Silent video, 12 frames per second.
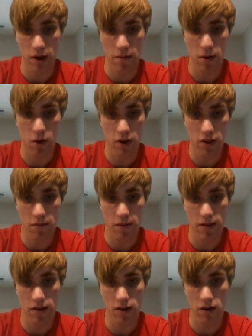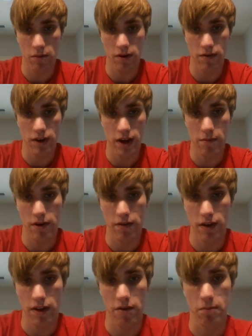My opponent spends a little bit of time to
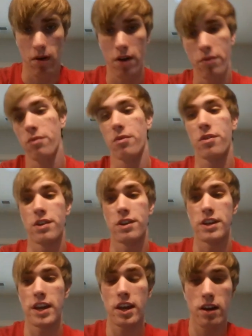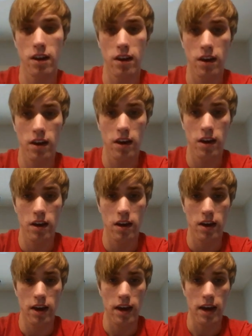defend this pawn with rook to d8,
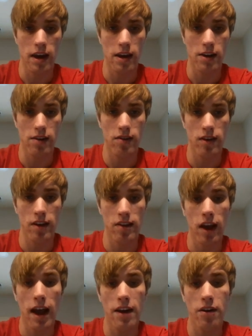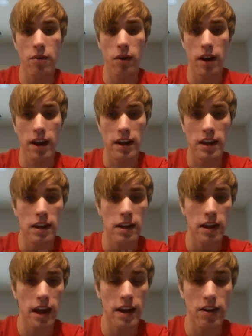and since I don't want
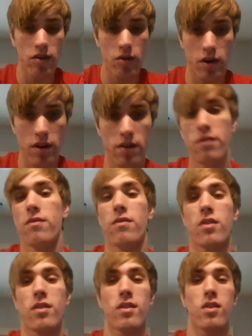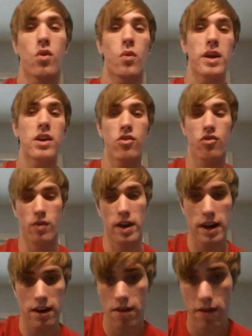any sort of queen
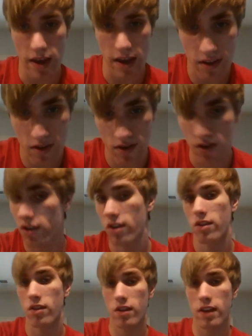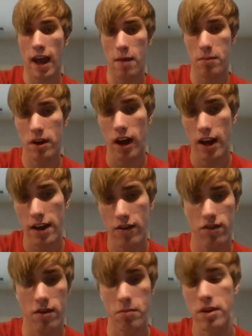trade things to happen, I
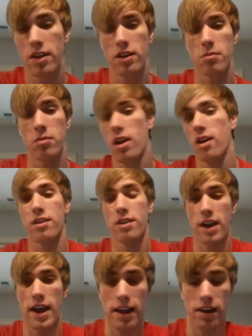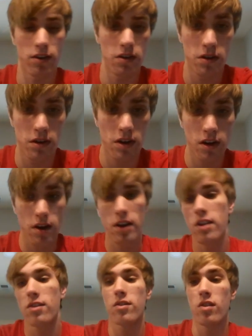just immediately block the diagonal
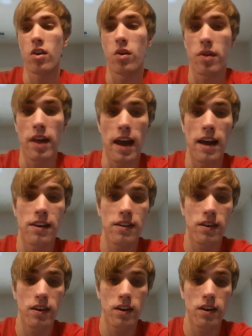so that